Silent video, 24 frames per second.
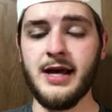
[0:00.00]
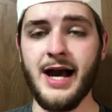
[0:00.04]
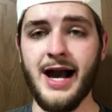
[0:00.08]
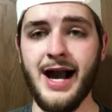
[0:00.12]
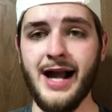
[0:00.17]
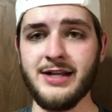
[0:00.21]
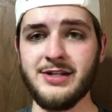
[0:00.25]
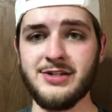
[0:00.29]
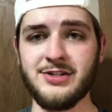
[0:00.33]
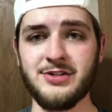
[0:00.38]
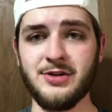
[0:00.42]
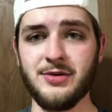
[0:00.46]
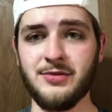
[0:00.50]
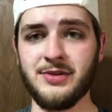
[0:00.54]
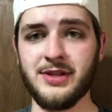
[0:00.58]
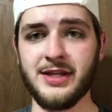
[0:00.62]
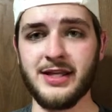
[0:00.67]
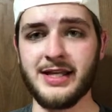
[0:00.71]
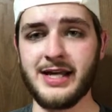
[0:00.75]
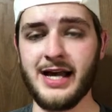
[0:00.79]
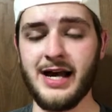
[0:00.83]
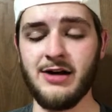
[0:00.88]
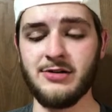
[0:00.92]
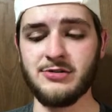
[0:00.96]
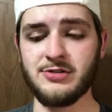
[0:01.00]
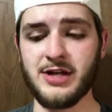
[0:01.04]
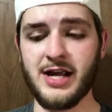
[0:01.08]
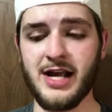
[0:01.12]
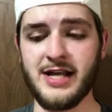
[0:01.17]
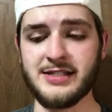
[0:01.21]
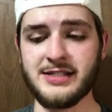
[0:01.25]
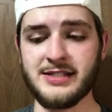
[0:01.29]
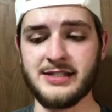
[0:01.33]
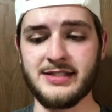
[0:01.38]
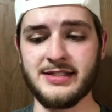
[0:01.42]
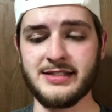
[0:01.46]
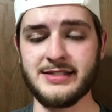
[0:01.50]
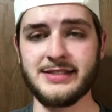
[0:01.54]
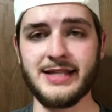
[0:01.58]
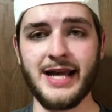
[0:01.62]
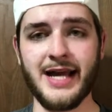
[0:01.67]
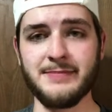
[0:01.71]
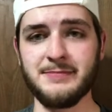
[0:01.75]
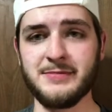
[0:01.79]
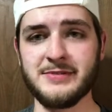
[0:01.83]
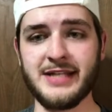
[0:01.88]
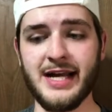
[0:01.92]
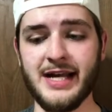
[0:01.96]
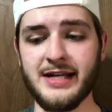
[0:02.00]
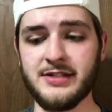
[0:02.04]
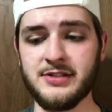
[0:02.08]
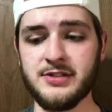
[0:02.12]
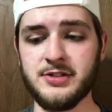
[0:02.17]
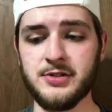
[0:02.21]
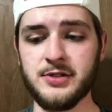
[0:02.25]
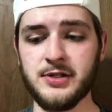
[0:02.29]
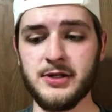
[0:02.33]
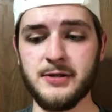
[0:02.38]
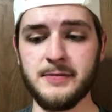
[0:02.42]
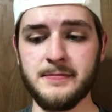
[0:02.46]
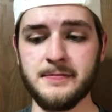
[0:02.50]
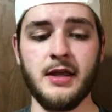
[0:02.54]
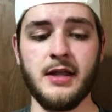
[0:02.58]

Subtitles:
I just don't think Kyle Trask is the type of guy to do it.